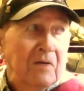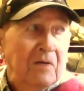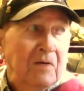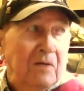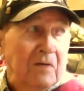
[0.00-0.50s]

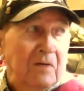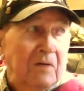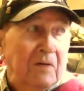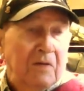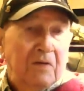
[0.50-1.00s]
Yeah.
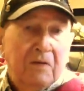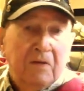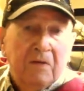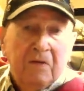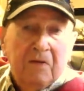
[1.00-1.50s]

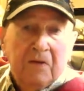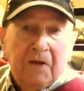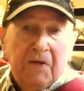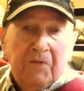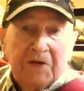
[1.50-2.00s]

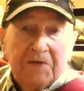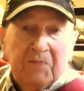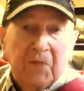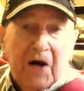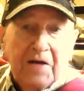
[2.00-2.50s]
It wasn't
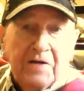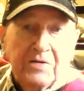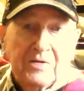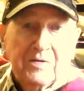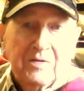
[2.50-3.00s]
bright
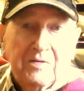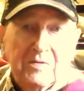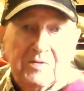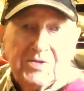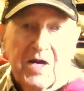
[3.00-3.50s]
or
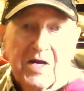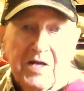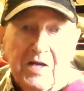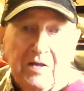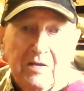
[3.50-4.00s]
shiny.